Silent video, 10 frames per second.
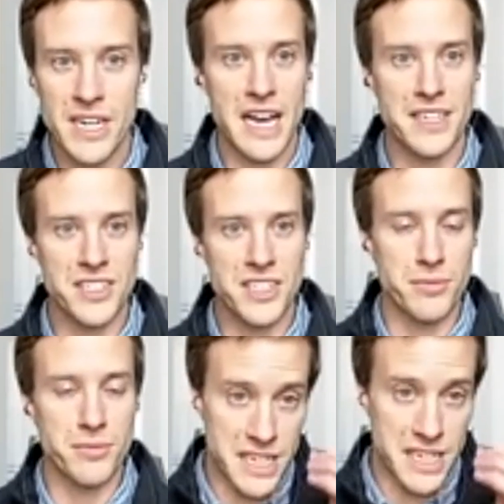And
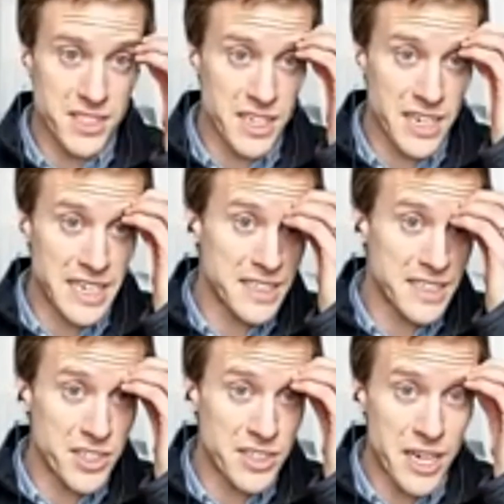yesterday in
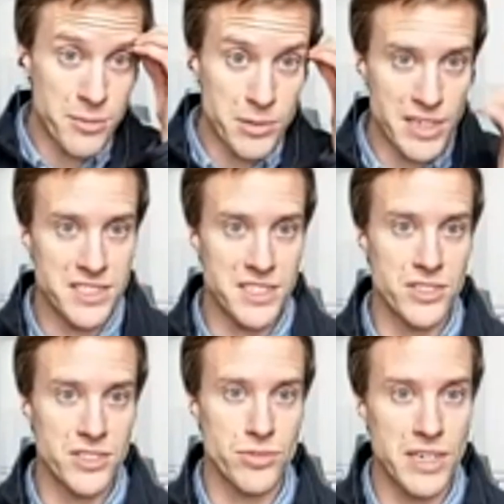the UK we raised
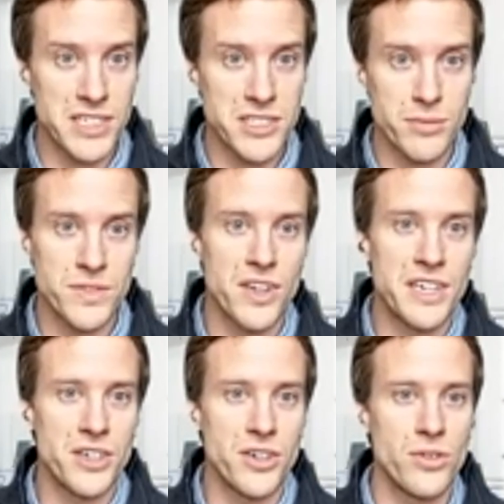interest rates, and we've
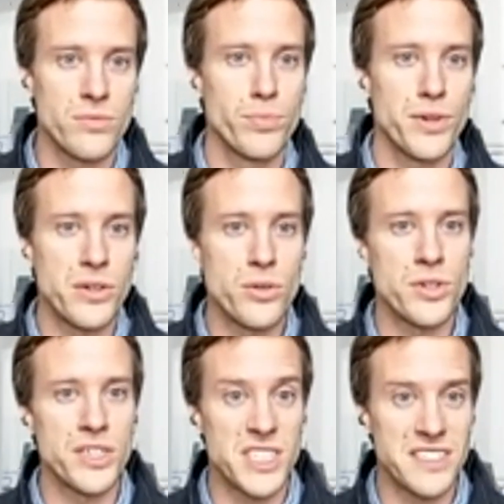certainly got pretty
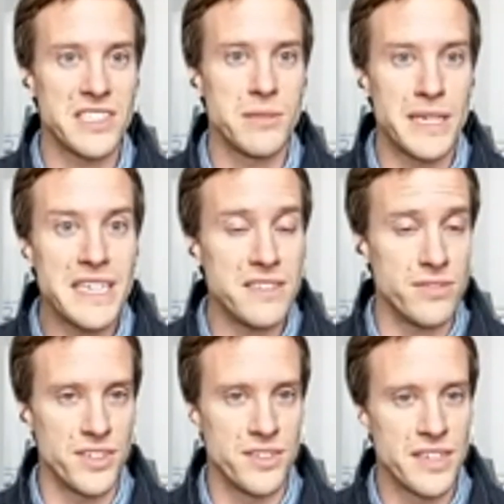hawkish ECB
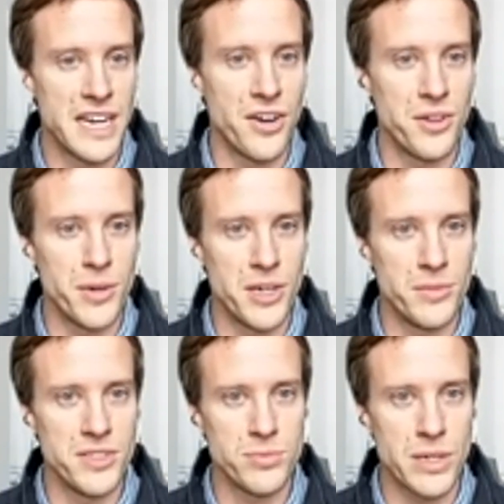even now at the
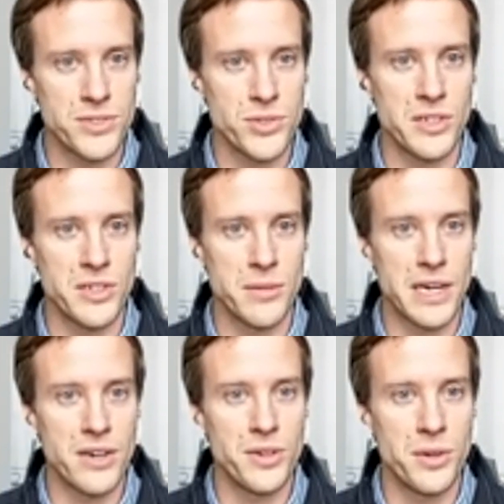moment as well, talking
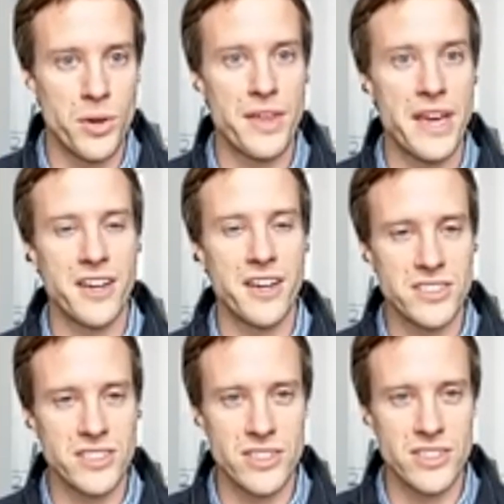about what they're going
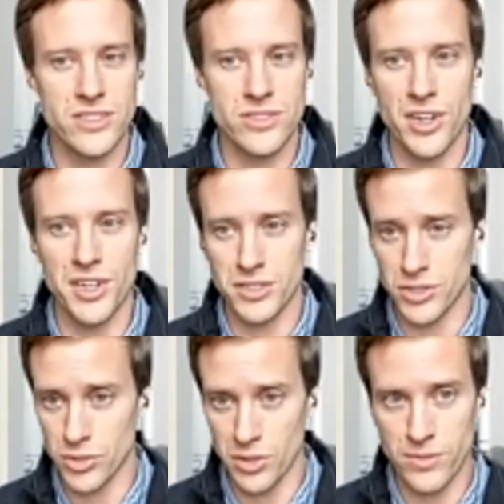to do to try and
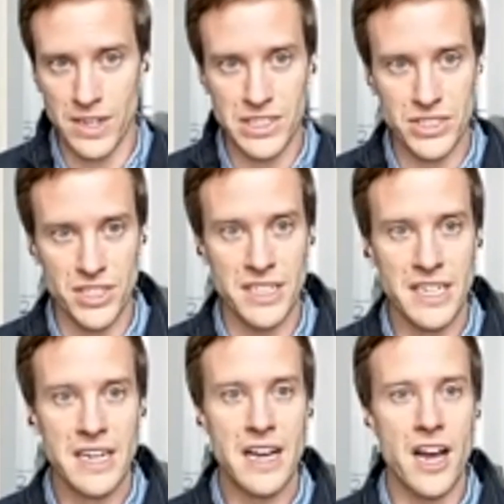control inflation.
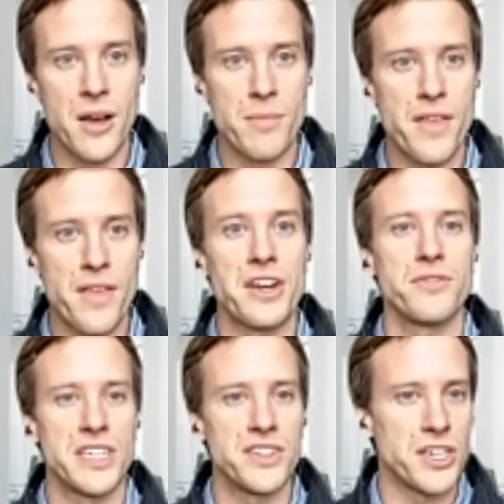And then
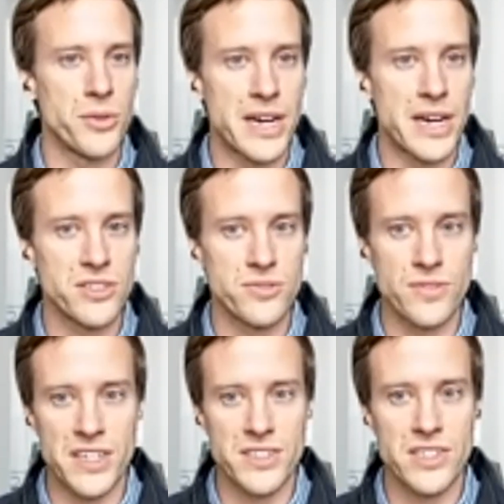obviously in the US, the
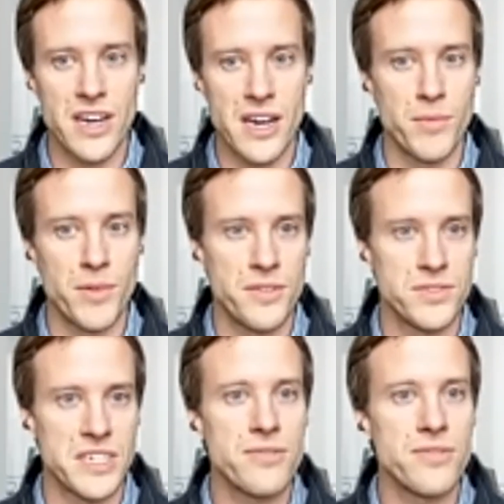Fed
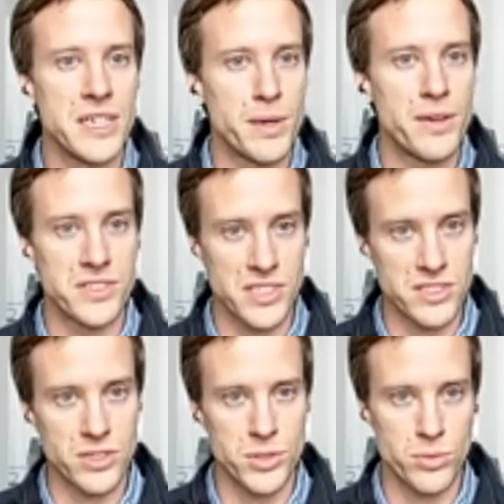have definitely
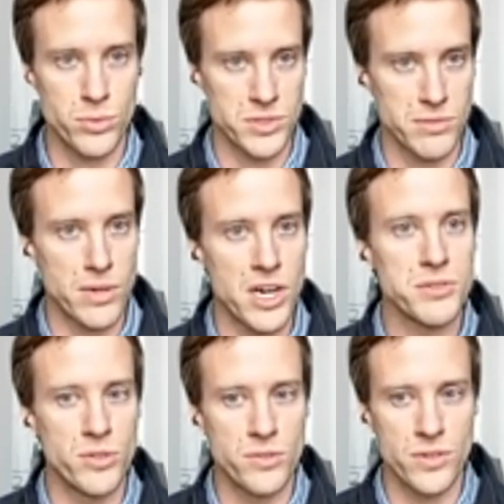pivoted towards a
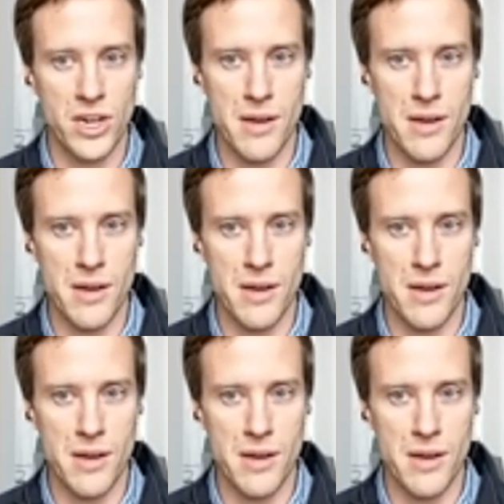much more